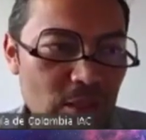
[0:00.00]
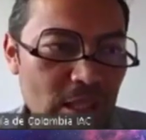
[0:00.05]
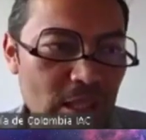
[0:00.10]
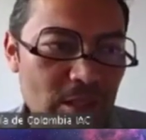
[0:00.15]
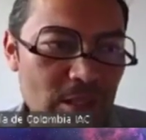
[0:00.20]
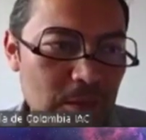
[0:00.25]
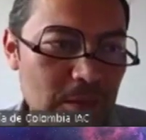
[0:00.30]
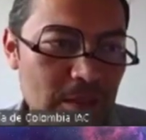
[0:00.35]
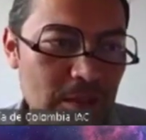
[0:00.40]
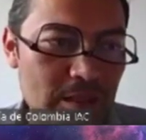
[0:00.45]

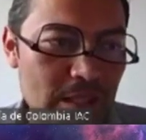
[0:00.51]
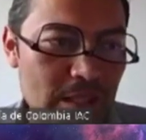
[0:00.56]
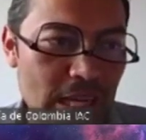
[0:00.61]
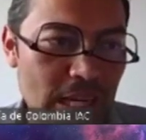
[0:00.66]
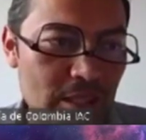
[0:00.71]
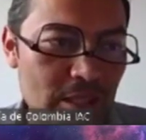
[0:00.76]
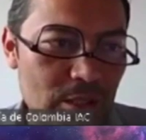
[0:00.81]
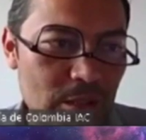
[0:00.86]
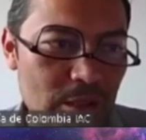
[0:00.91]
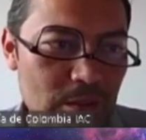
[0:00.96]

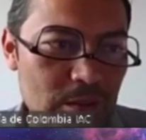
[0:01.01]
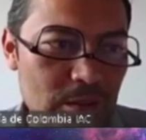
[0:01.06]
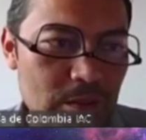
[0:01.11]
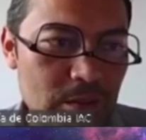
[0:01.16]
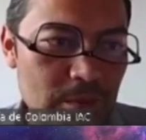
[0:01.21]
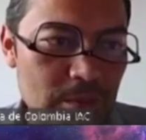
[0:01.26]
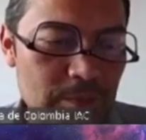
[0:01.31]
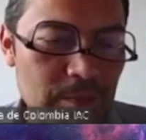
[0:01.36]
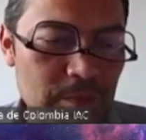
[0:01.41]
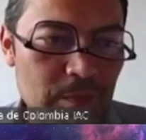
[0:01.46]

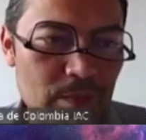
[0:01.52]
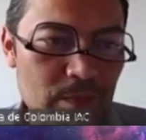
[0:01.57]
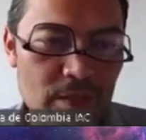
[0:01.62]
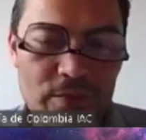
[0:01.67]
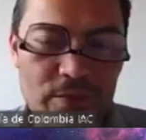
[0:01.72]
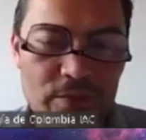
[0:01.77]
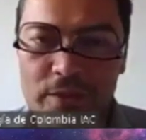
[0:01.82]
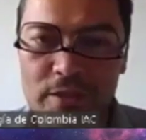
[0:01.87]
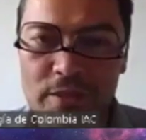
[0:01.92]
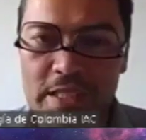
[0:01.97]
recommendation
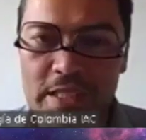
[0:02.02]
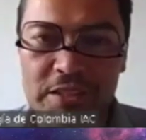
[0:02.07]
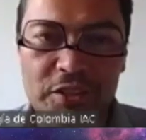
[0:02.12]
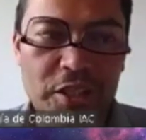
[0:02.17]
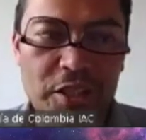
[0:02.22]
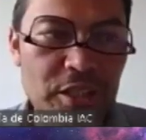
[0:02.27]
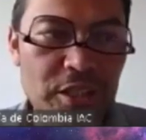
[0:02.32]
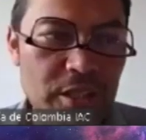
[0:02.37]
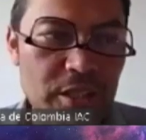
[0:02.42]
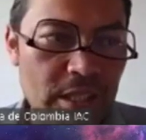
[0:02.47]
for the
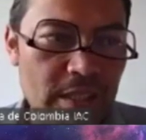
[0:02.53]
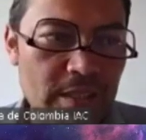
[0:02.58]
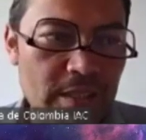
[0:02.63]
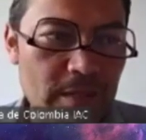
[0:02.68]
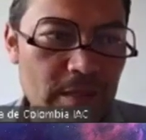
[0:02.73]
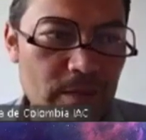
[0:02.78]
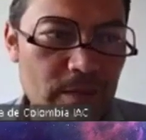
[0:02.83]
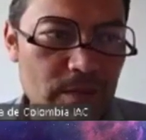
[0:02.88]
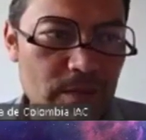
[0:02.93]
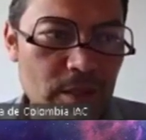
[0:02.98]

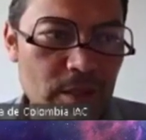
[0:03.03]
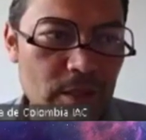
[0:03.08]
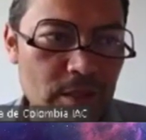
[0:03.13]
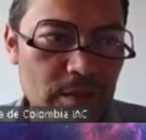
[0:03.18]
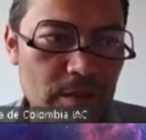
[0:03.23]
teachers